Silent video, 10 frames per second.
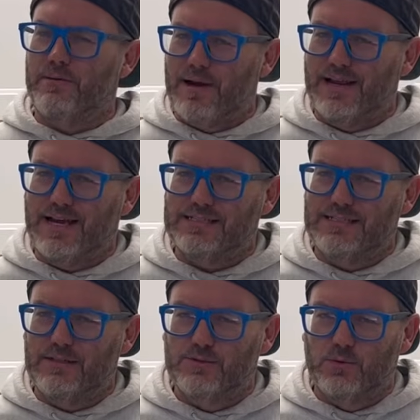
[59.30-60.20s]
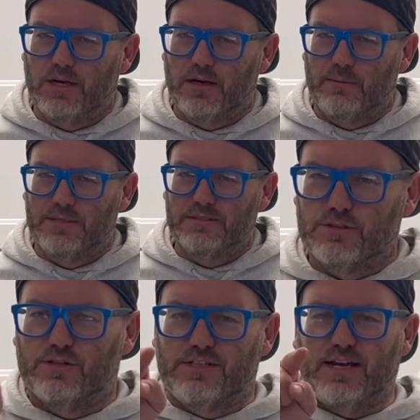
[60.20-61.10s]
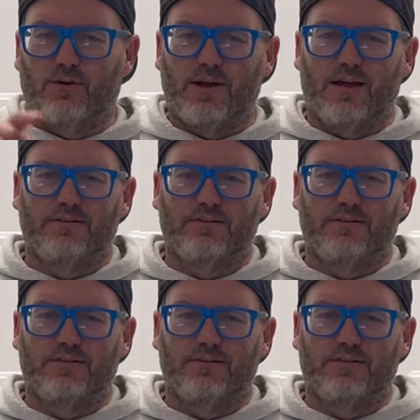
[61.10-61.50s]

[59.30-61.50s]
You might not see this one coming, so stick around.